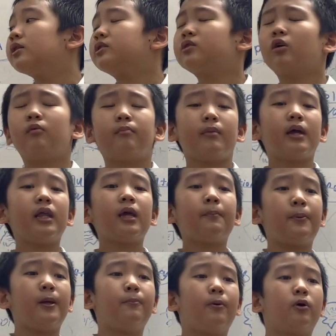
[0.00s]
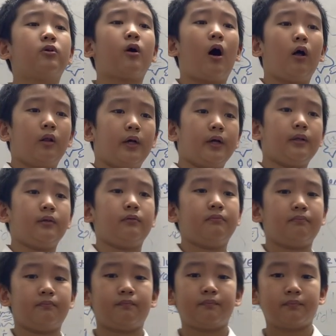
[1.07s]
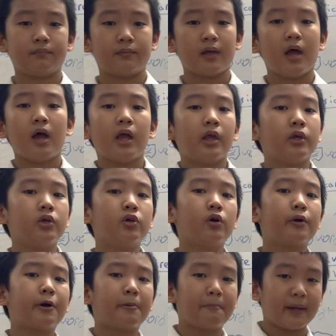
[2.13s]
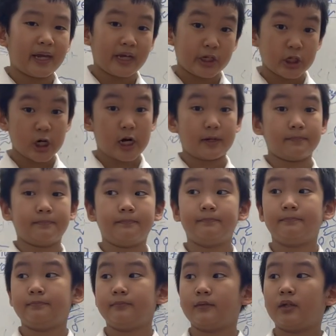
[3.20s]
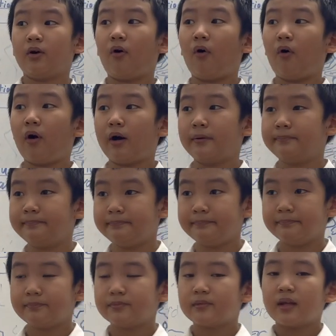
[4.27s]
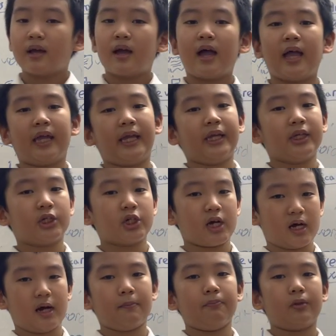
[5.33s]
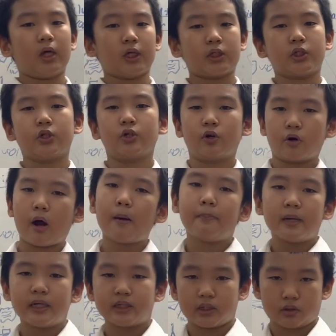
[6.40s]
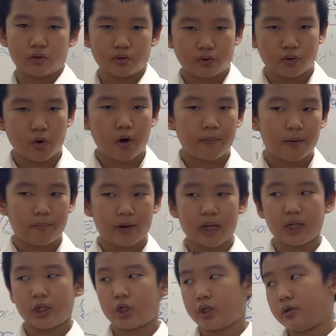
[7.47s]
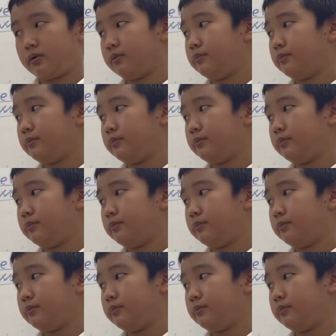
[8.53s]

many people call it Europe-Asia, or Asia plus Europe is Europe-Asia.